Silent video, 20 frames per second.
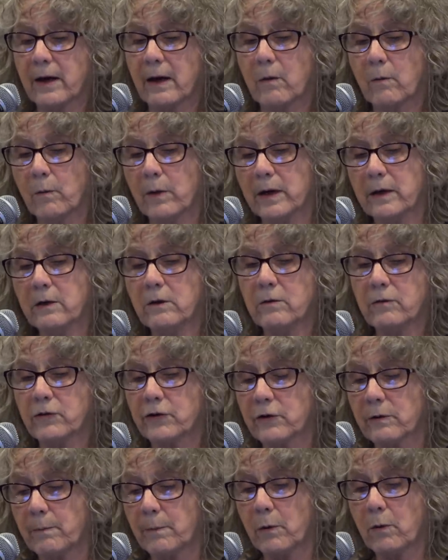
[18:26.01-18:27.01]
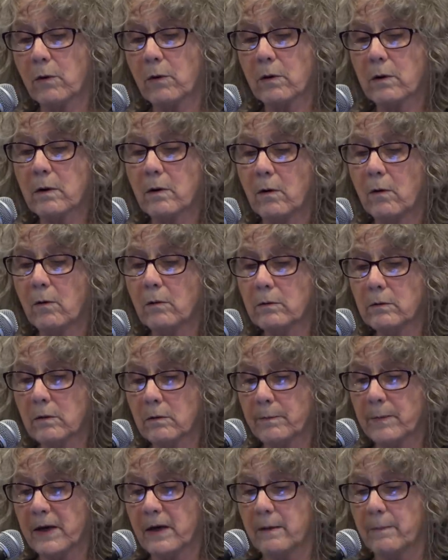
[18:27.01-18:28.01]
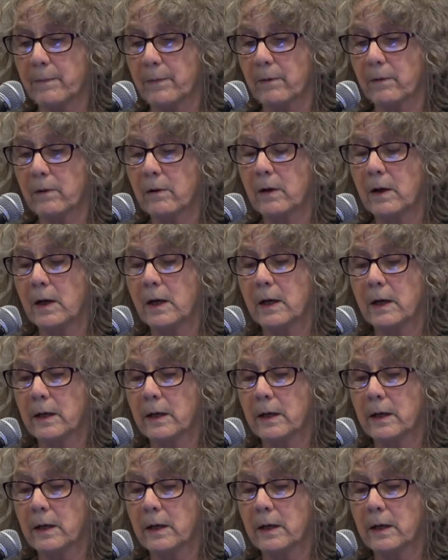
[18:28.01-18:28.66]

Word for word: that when you support older people,